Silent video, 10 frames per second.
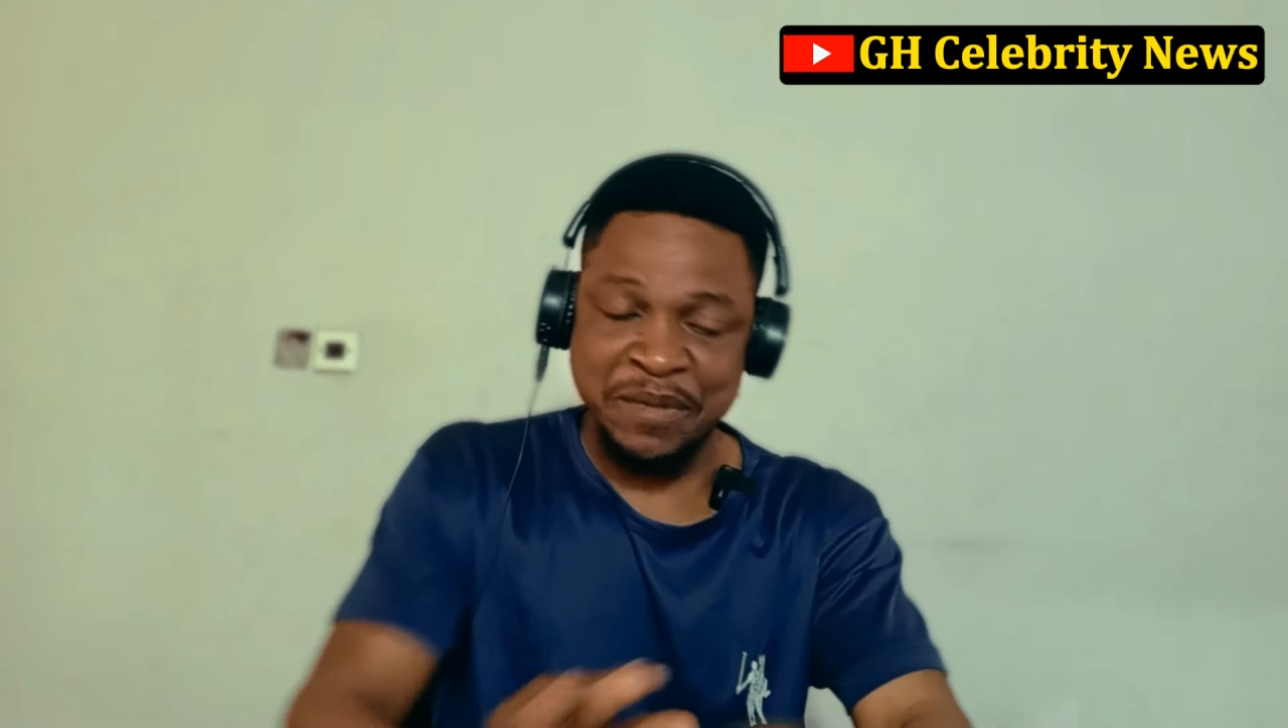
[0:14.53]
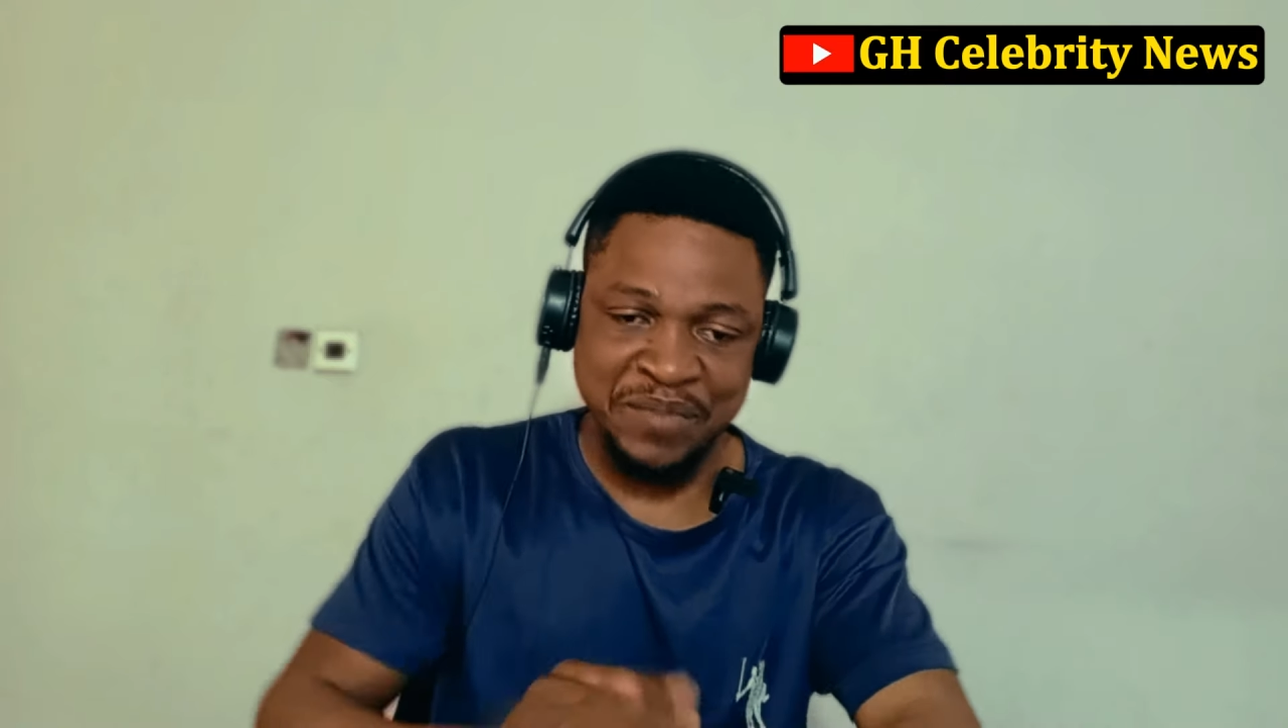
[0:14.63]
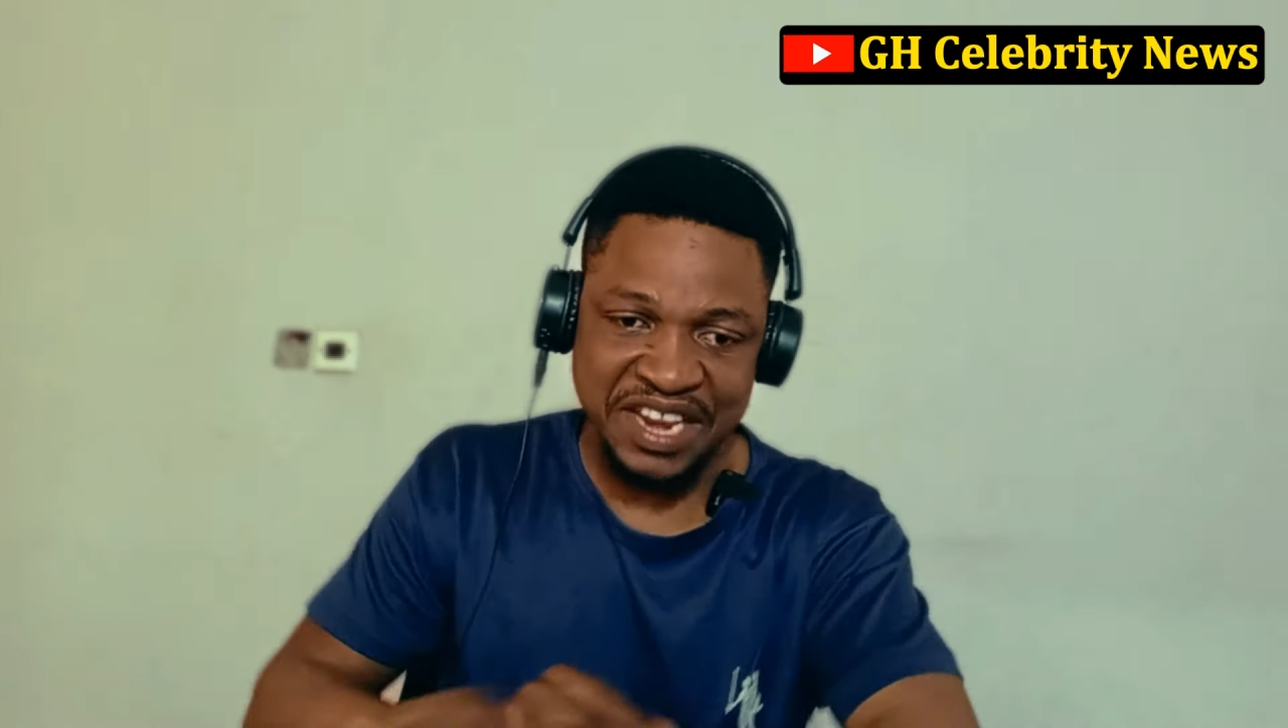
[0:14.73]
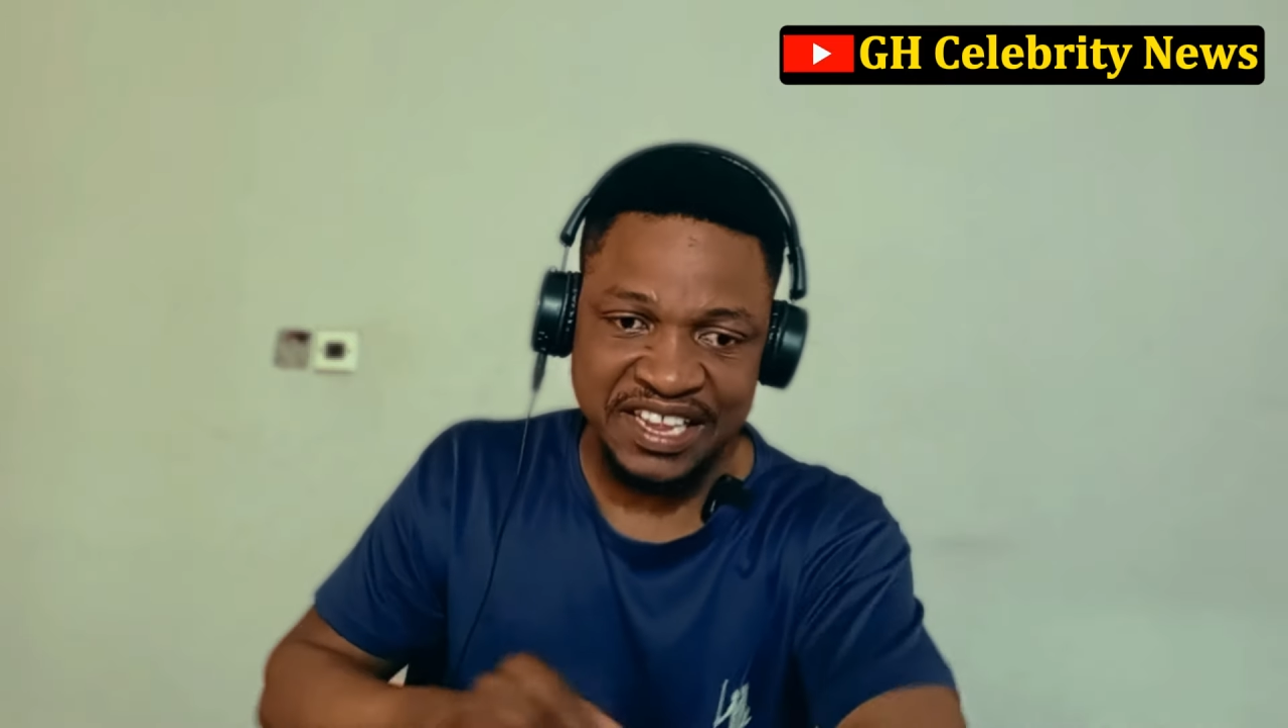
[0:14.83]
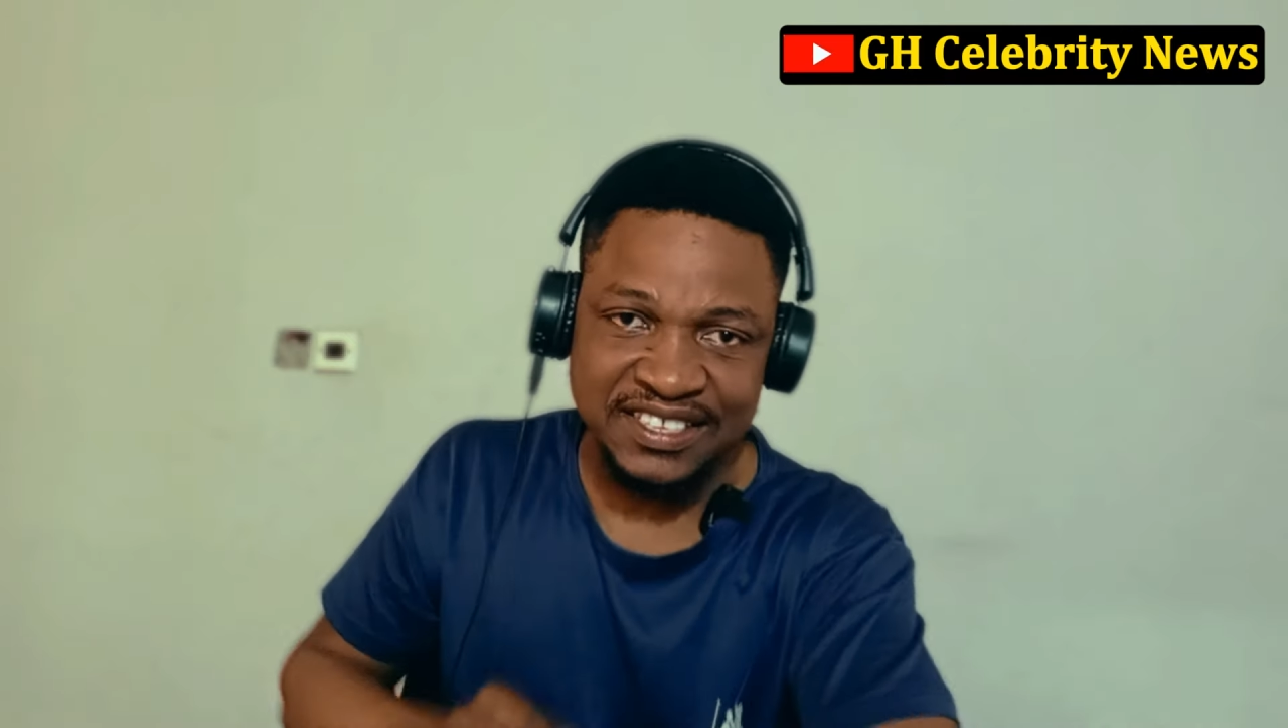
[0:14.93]

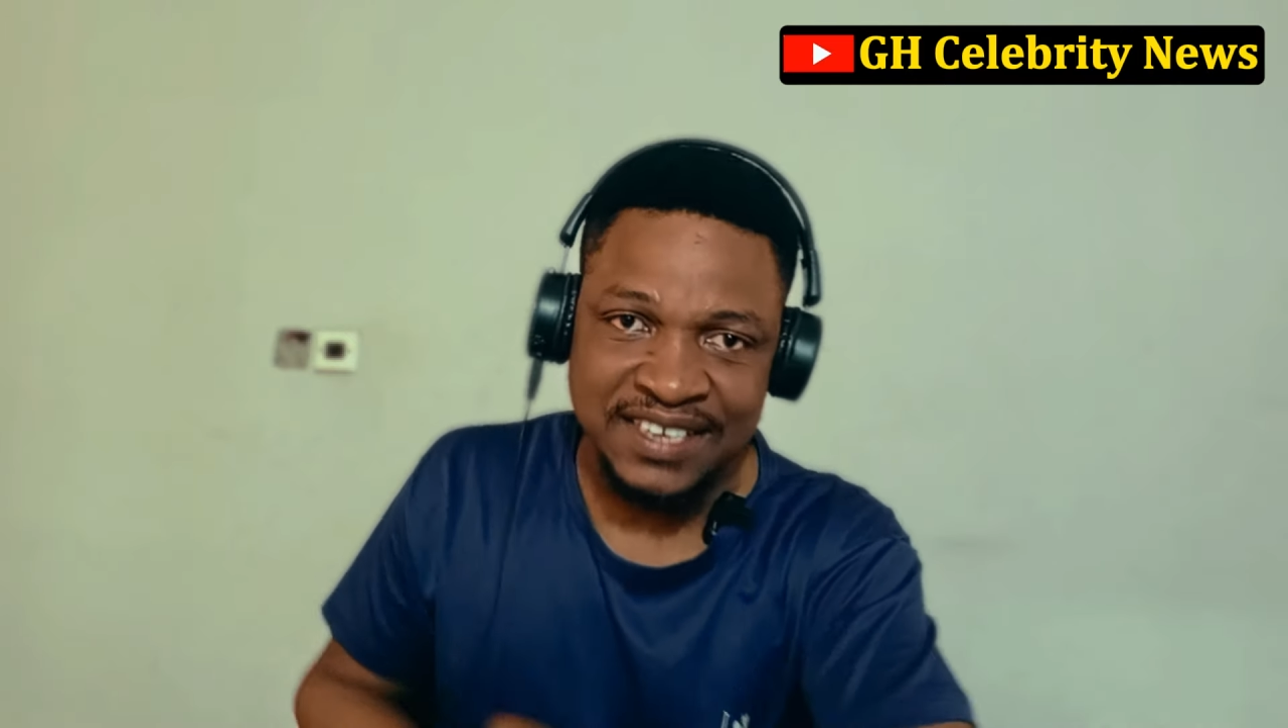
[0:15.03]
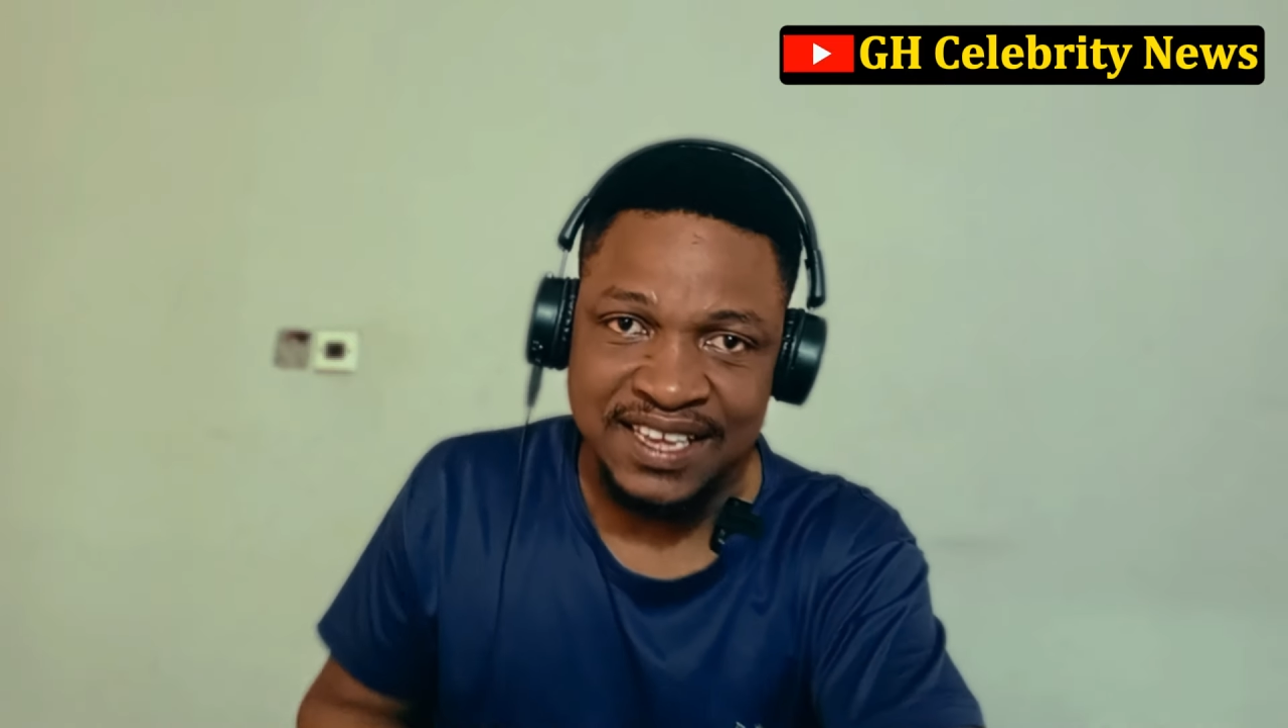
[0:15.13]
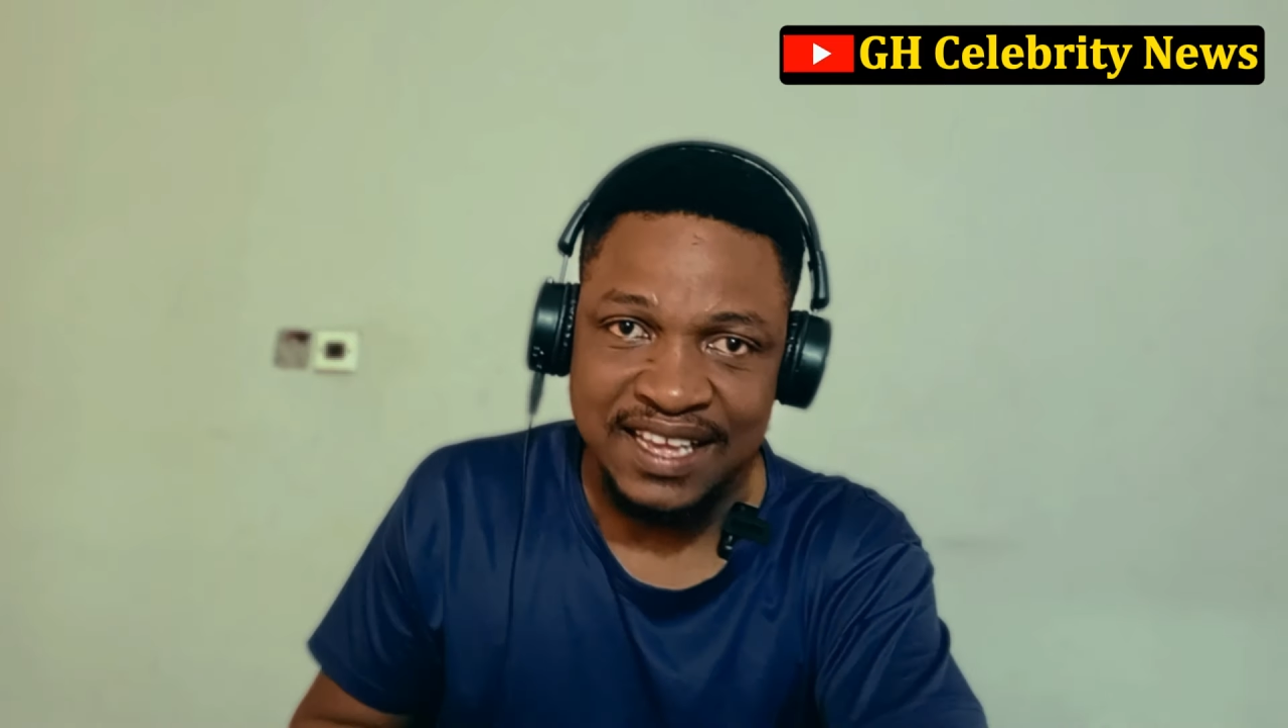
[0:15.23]
minute.